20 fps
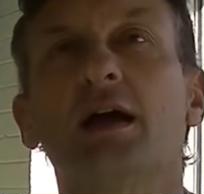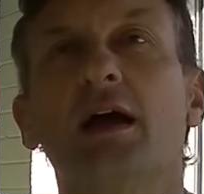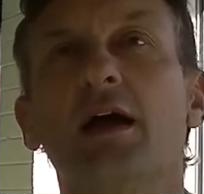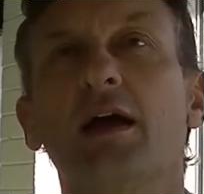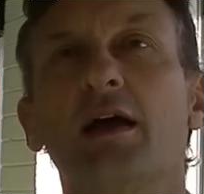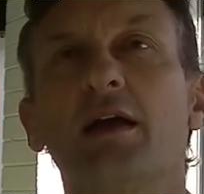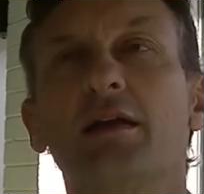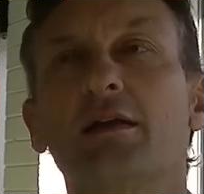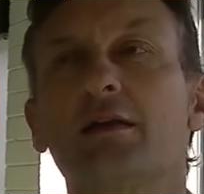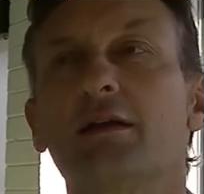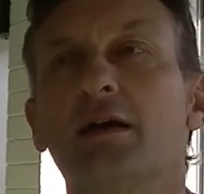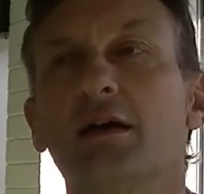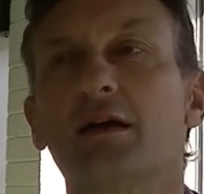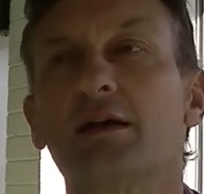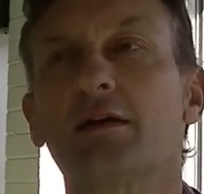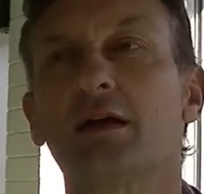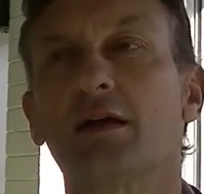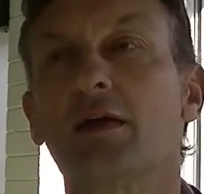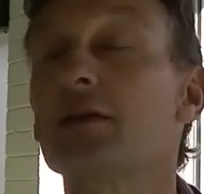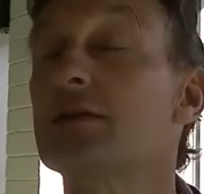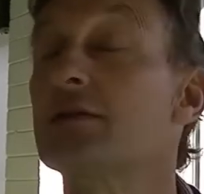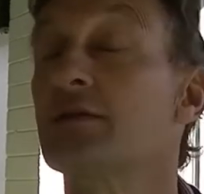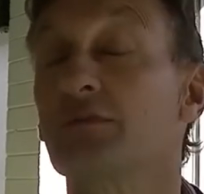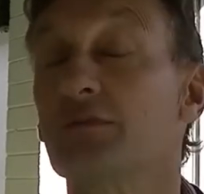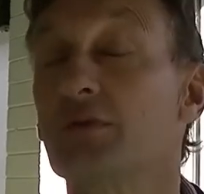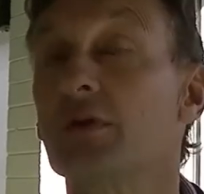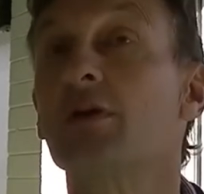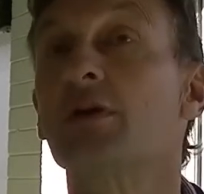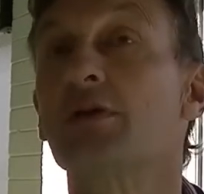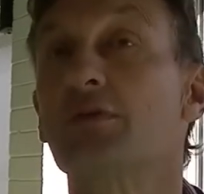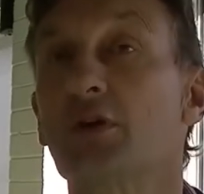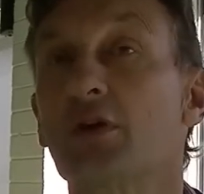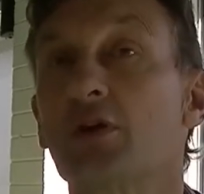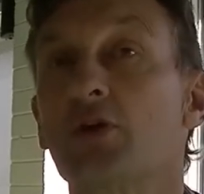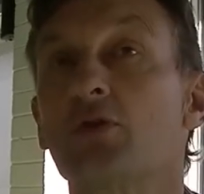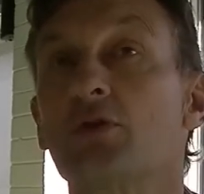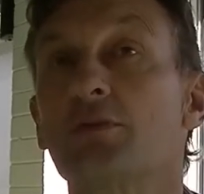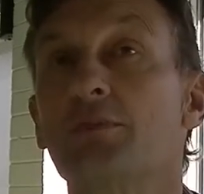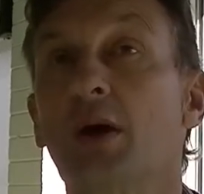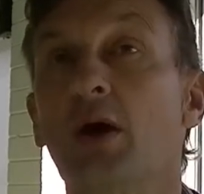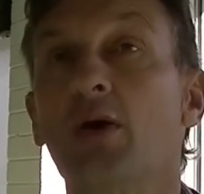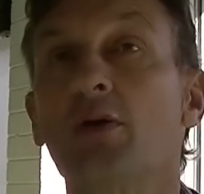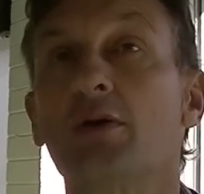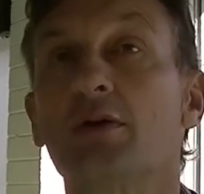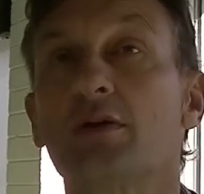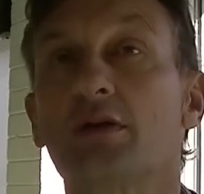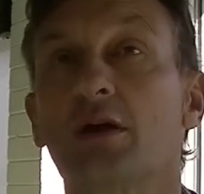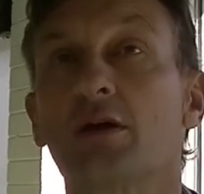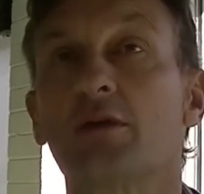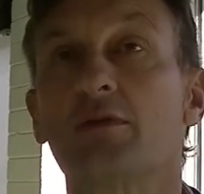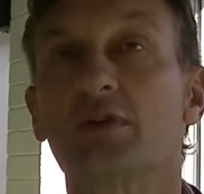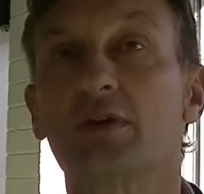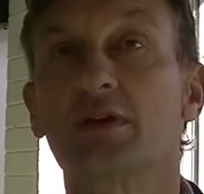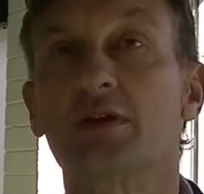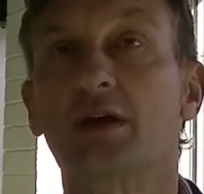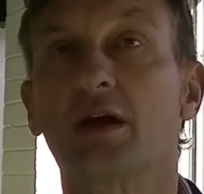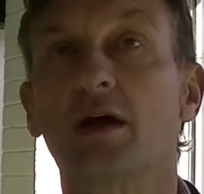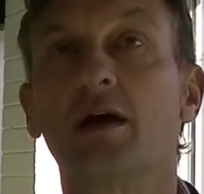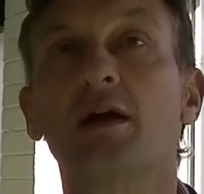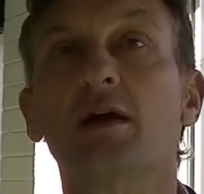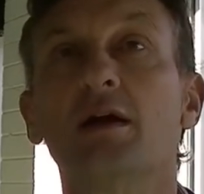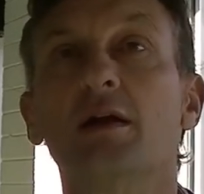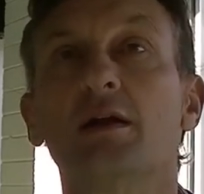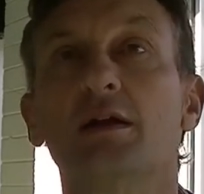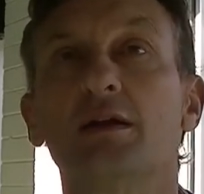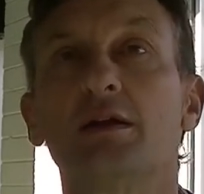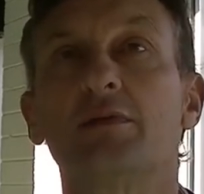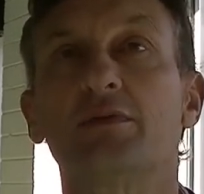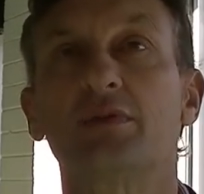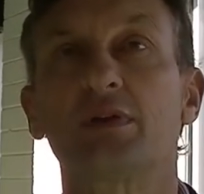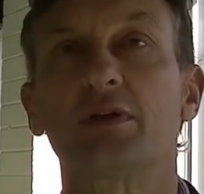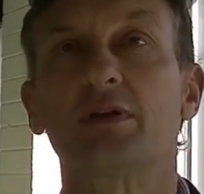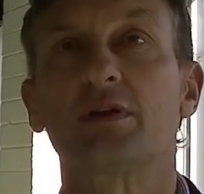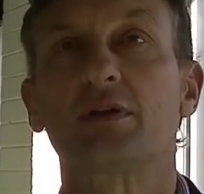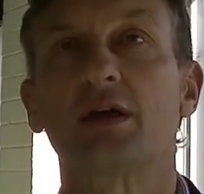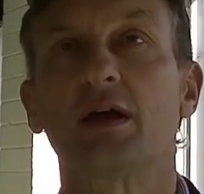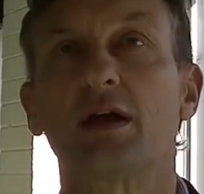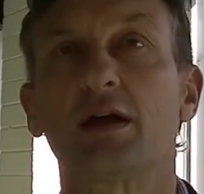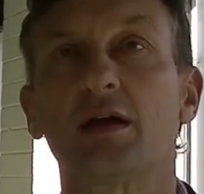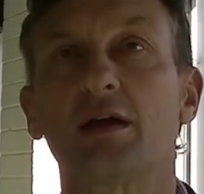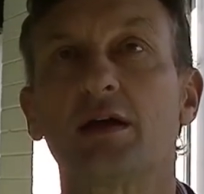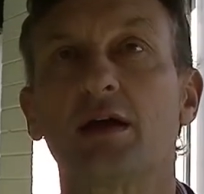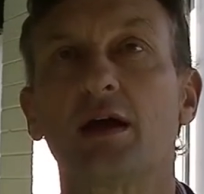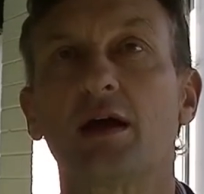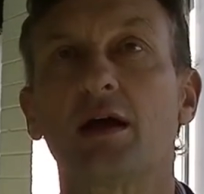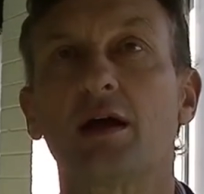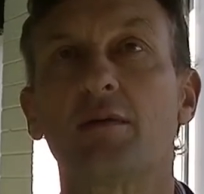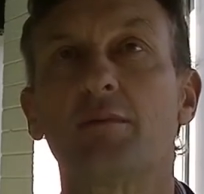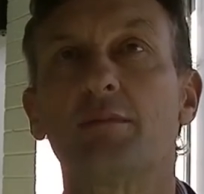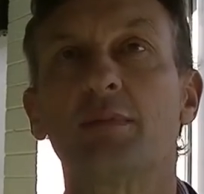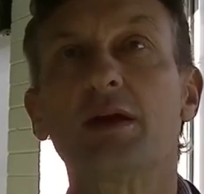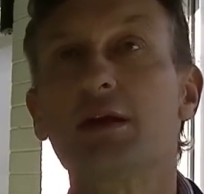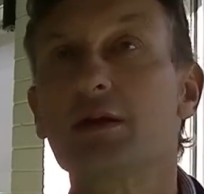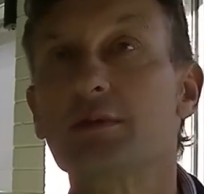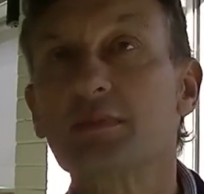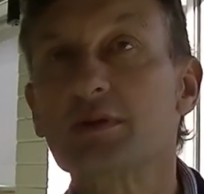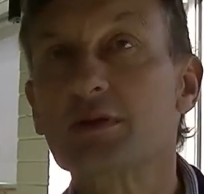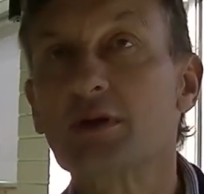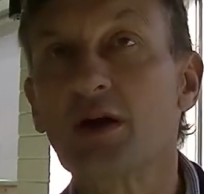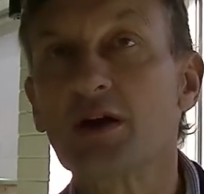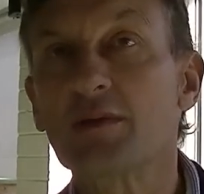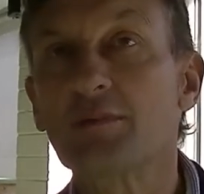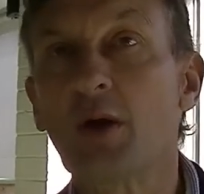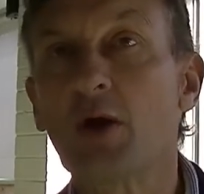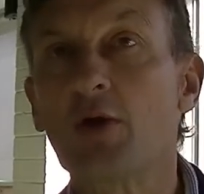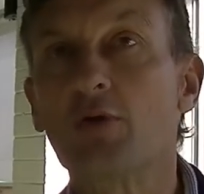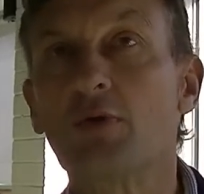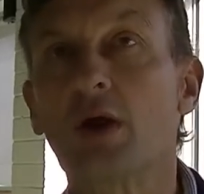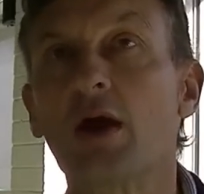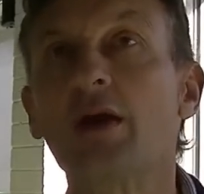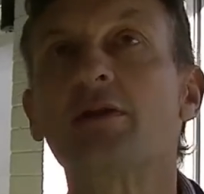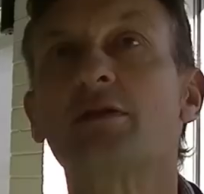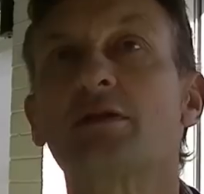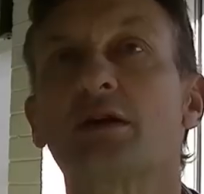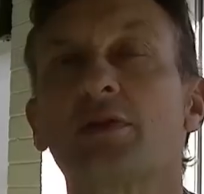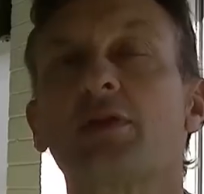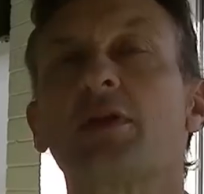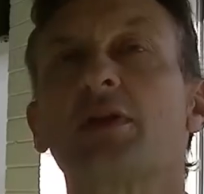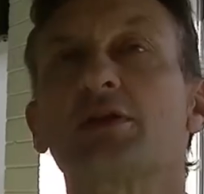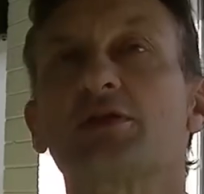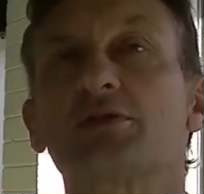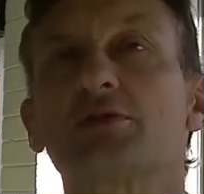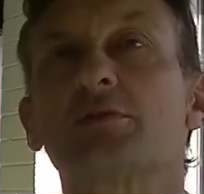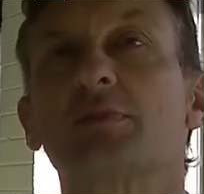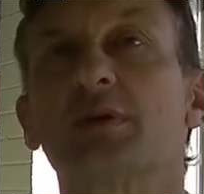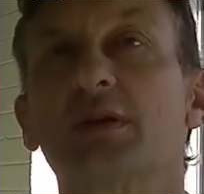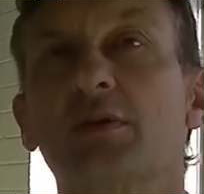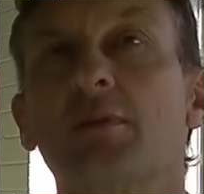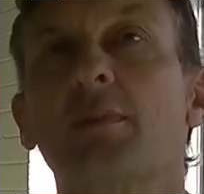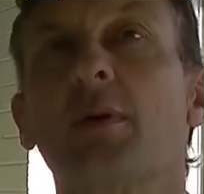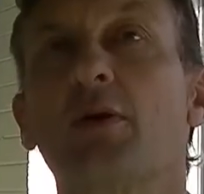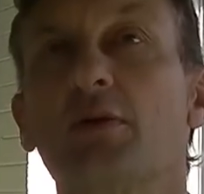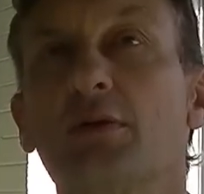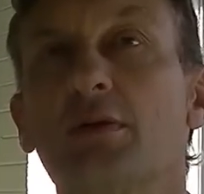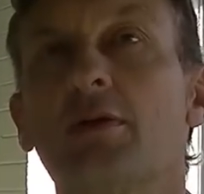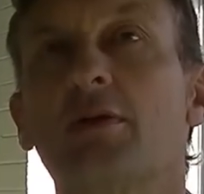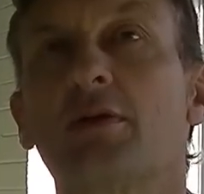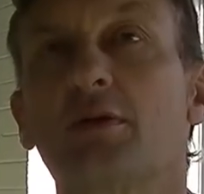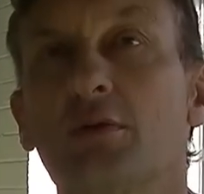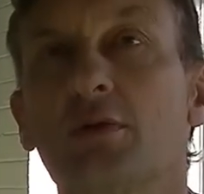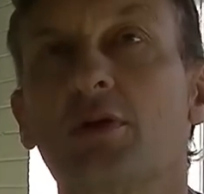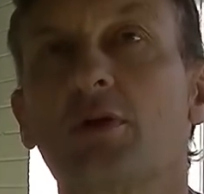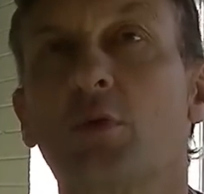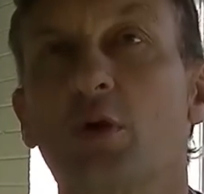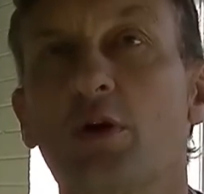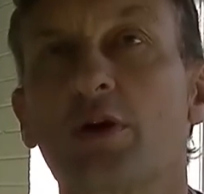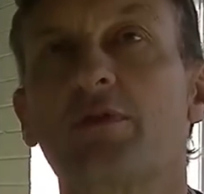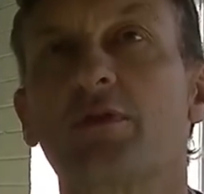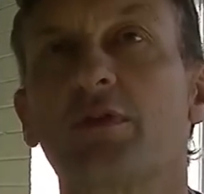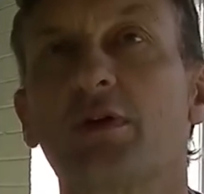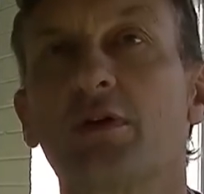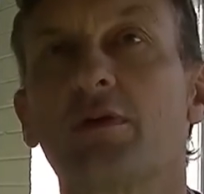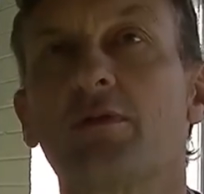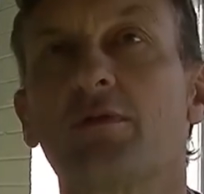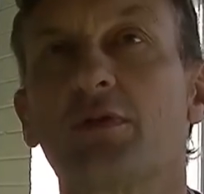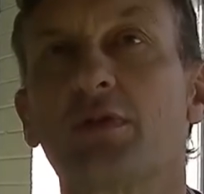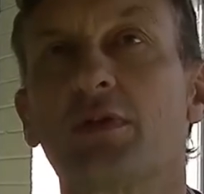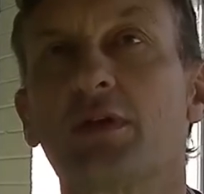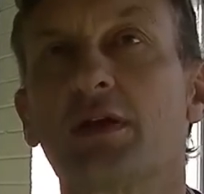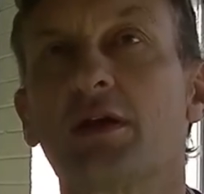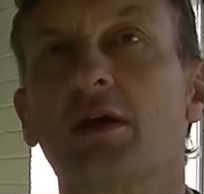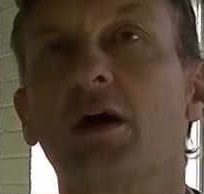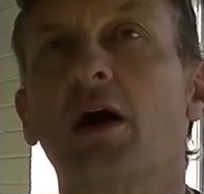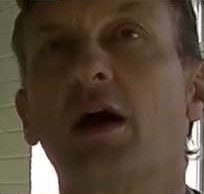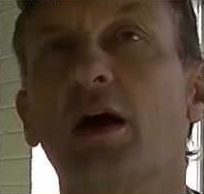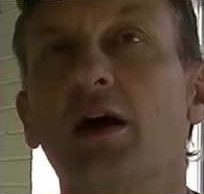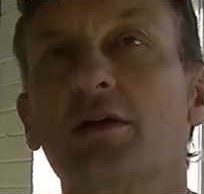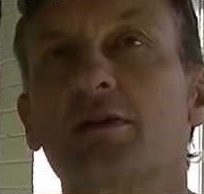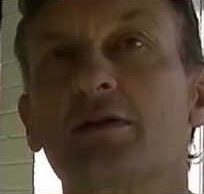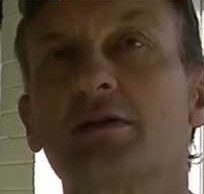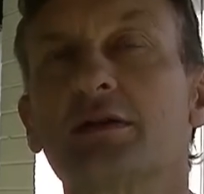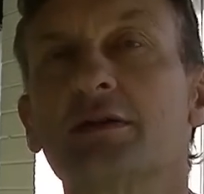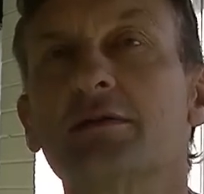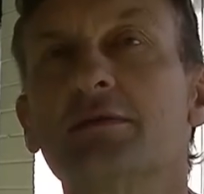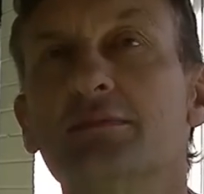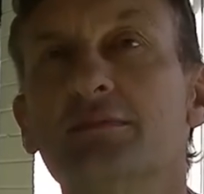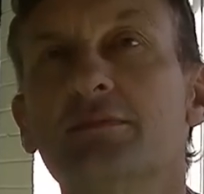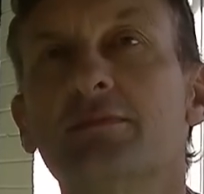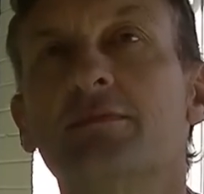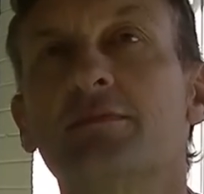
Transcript: And uh, yeah, that's a very, very good boat. So if it's a, if it's a uh, medium-sized boat race, I think she'll be the boat to, to, watch for, for the IRC.